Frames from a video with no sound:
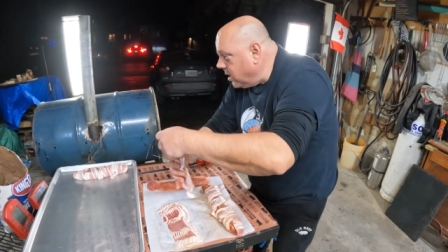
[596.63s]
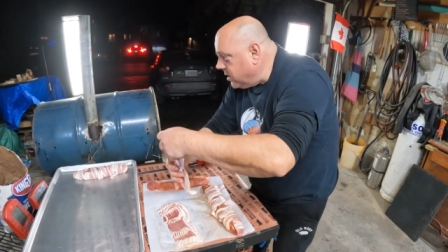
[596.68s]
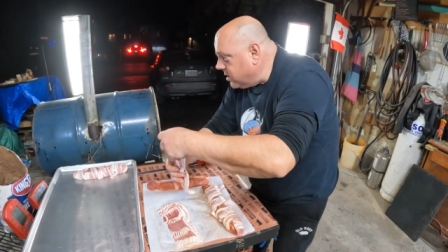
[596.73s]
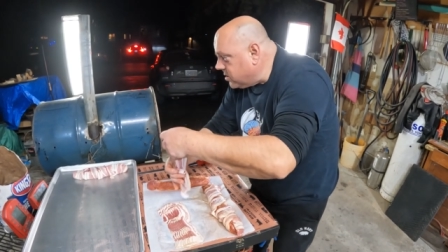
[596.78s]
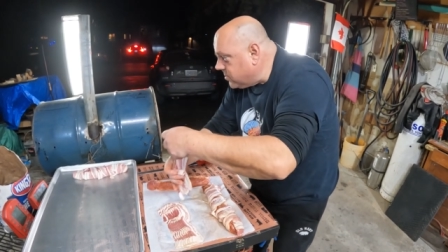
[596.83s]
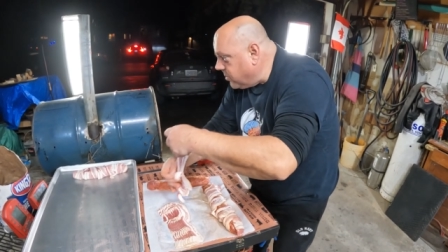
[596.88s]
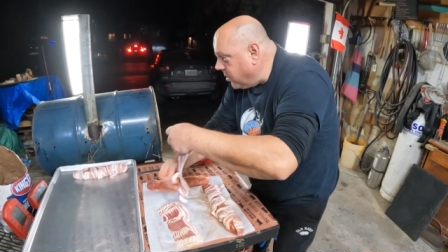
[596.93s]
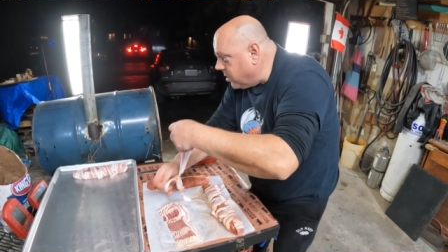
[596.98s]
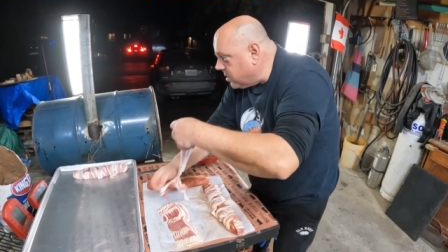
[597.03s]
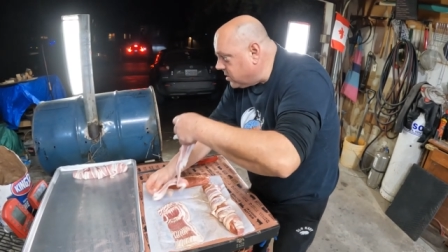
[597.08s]

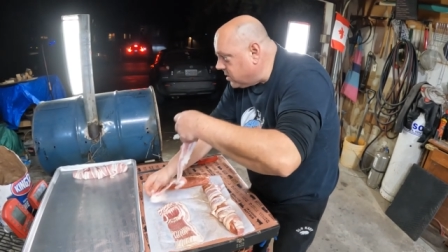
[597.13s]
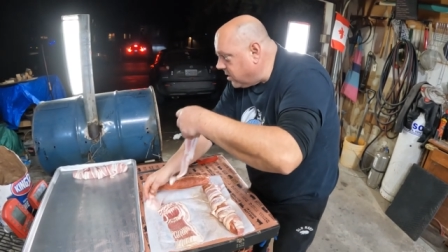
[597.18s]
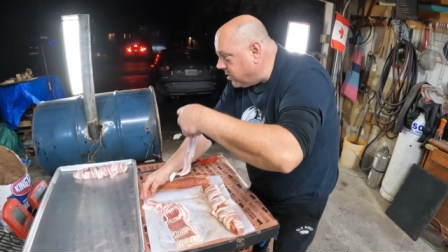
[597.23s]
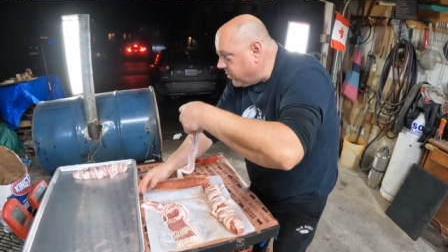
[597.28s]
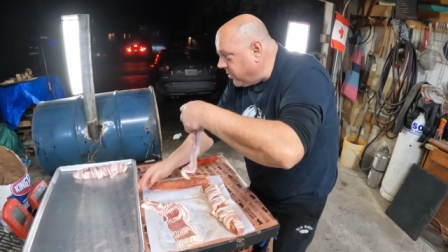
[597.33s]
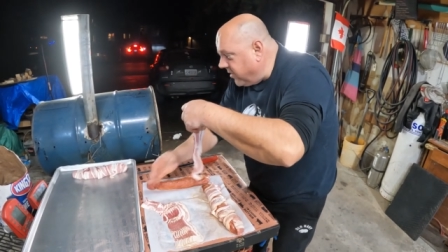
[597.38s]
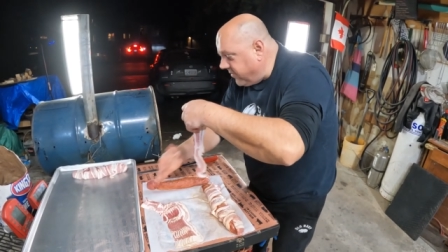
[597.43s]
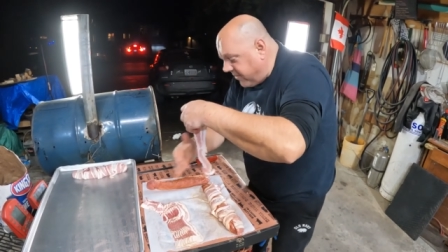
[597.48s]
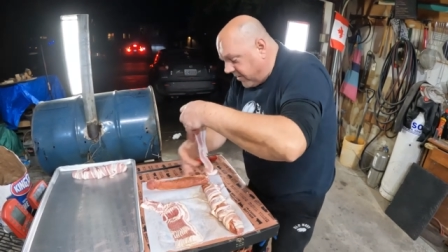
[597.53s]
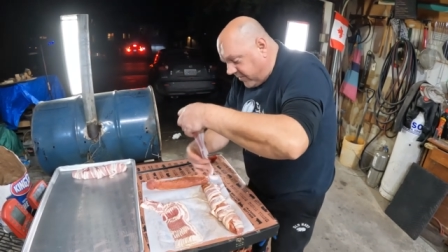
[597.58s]
The smoker's at
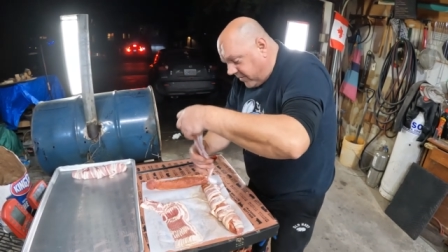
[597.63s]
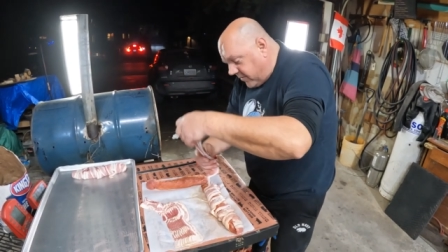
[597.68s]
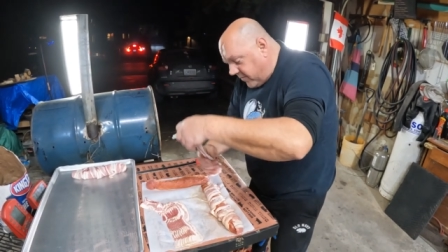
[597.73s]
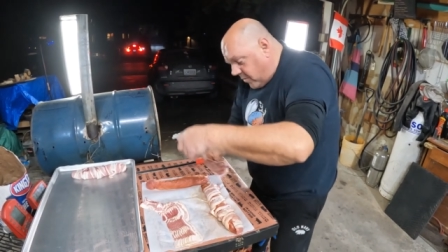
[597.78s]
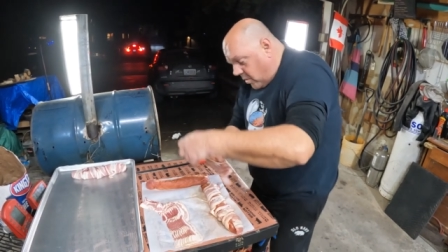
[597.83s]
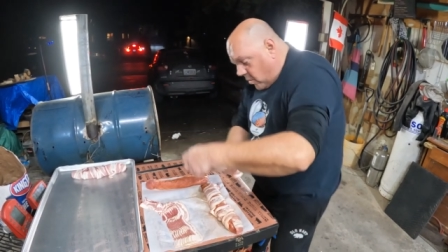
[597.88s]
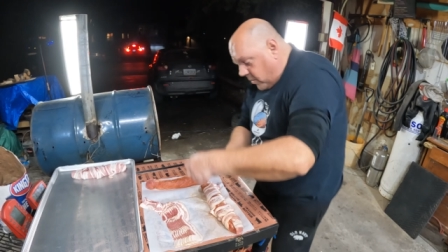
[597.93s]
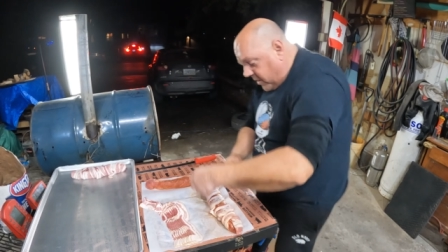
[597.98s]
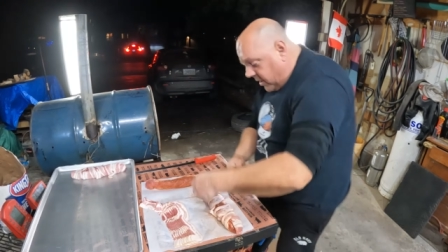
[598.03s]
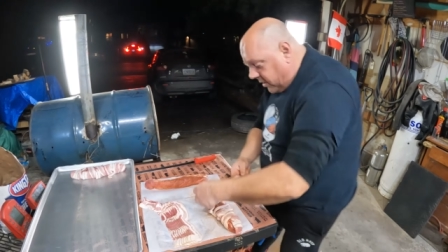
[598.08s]

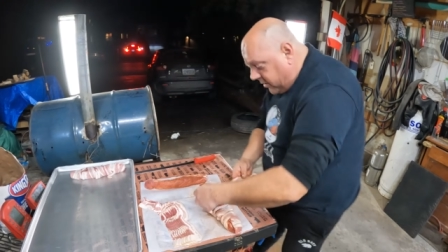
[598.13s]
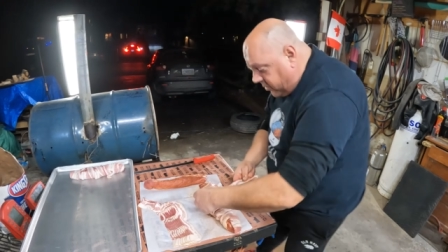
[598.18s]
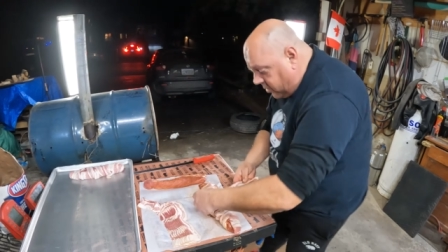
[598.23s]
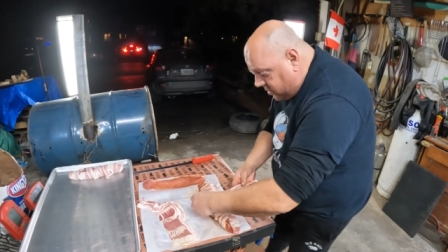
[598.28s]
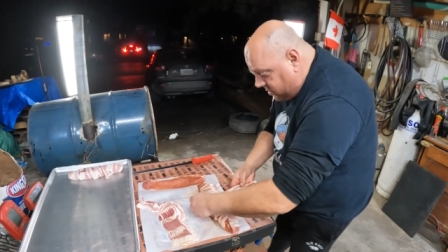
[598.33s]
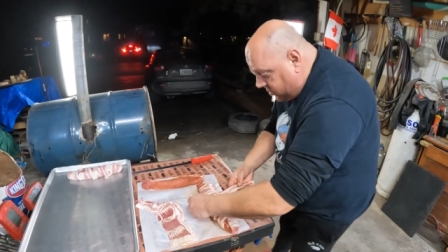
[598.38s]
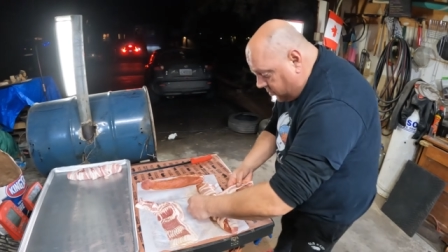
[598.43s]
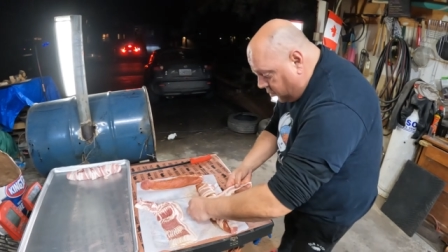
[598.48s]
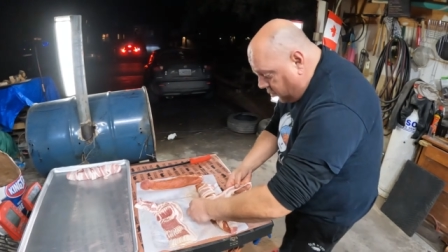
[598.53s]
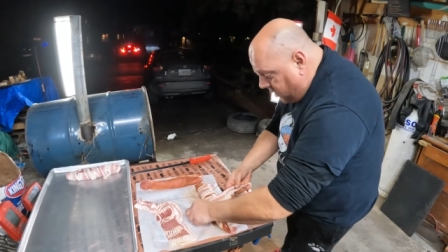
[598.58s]
354. We're gonna
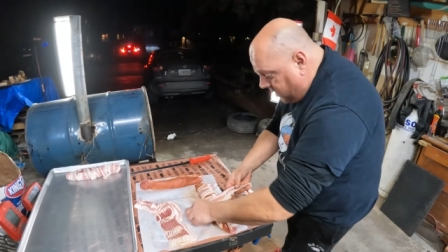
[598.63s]
throw some